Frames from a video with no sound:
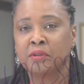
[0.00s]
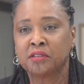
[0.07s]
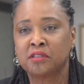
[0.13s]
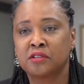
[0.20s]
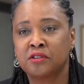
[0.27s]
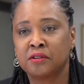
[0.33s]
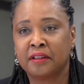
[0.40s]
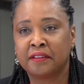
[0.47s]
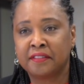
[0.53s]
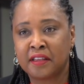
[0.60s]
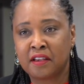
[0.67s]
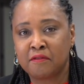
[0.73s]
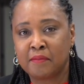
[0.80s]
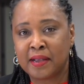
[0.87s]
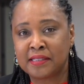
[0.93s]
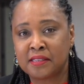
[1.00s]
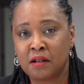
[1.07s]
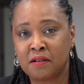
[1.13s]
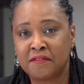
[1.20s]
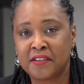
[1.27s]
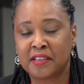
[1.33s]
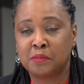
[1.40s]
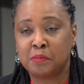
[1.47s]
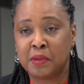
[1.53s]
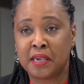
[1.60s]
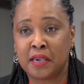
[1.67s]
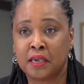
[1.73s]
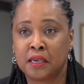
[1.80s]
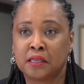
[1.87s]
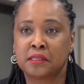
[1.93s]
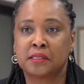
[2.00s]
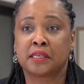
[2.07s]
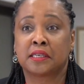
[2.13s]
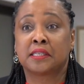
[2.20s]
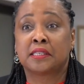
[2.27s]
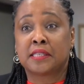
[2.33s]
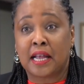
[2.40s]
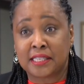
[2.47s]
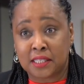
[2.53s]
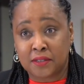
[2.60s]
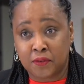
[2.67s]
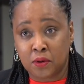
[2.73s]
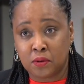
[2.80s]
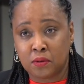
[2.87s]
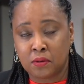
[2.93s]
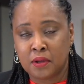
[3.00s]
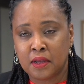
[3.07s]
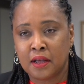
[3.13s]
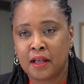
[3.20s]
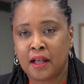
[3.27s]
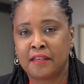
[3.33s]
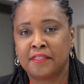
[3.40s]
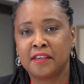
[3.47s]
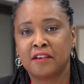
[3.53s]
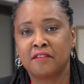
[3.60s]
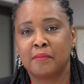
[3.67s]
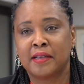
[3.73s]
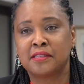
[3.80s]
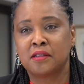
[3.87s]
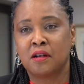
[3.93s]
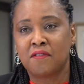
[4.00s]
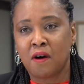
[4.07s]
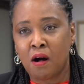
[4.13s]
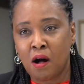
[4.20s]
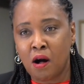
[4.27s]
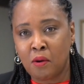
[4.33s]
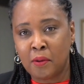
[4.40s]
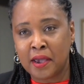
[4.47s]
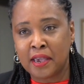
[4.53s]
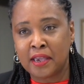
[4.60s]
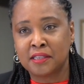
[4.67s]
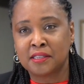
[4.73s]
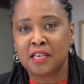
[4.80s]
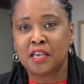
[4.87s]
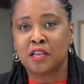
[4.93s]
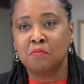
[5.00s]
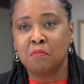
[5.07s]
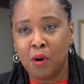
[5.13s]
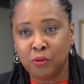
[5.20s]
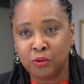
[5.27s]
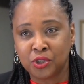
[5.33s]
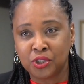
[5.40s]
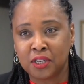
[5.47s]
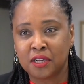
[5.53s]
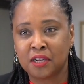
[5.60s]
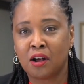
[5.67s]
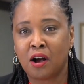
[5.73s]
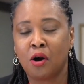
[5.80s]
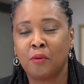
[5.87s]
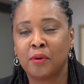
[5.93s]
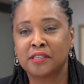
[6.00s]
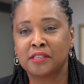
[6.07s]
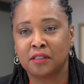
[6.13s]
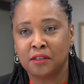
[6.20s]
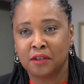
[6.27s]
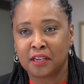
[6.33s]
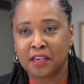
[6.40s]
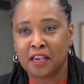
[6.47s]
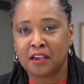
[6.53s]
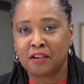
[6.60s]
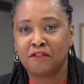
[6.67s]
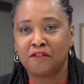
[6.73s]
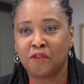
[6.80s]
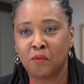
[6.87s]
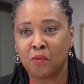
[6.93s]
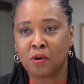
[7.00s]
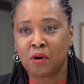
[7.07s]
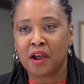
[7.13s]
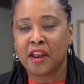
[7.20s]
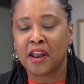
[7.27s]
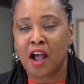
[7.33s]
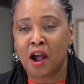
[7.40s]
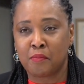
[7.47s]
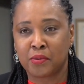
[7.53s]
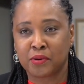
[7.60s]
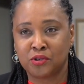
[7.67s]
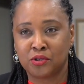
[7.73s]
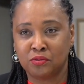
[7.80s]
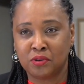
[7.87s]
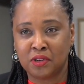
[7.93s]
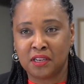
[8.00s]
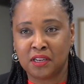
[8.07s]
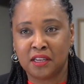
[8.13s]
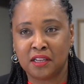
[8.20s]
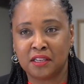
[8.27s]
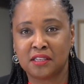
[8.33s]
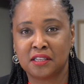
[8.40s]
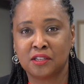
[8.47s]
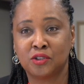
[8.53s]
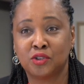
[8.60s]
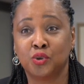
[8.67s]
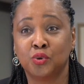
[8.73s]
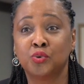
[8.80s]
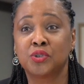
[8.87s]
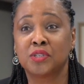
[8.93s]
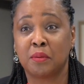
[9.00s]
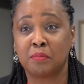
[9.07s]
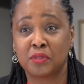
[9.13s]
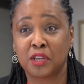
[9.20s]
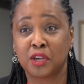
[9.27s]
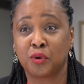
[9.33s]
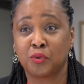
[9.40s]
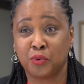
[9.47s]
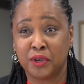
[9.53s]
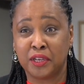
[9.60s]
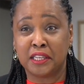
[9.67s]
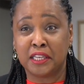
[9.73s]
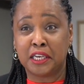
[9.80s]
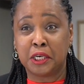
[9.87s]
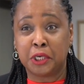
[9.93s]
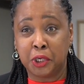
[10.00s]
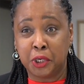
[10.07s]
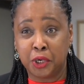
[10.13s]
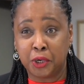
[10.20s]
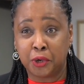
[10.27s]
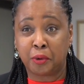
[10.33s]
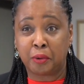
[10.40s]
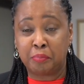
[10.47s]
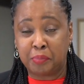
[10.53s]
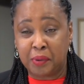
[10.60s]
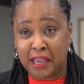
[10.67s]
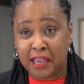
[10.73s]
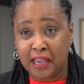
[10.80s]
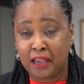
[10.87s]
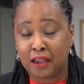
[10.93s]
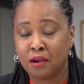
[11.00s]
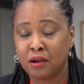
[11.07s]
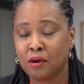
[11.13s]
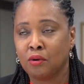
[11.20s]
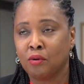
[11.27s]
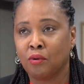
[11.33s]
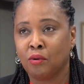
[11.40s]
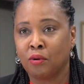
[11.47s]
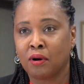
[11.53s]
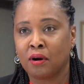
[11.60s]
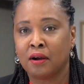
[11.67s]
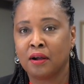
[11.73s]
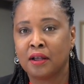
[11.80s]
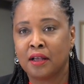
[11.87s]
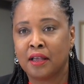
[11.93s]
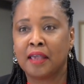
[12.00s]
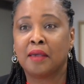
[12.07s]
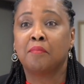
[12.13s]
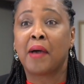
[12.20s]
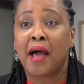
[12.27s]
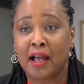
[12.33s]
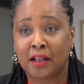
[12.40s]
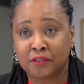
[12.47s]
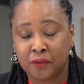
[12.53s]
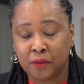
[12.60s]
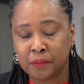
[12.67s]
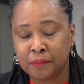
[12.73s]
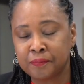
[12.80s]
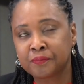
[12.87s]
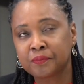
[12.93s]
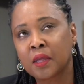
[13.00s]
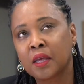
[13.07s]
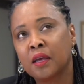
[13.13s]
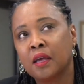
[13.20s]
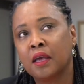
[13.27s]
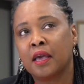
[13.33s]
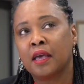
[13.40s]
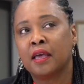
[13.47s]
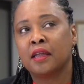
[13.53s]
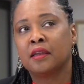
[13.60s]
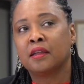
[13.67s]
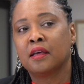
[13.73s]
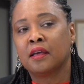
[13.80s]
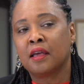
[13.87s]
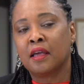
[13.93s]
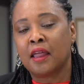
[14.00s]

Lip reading: don't necessarily think of myself as being successful. I think of myself always in motion and always looking for an opportunity to do something really good or big or impactful. And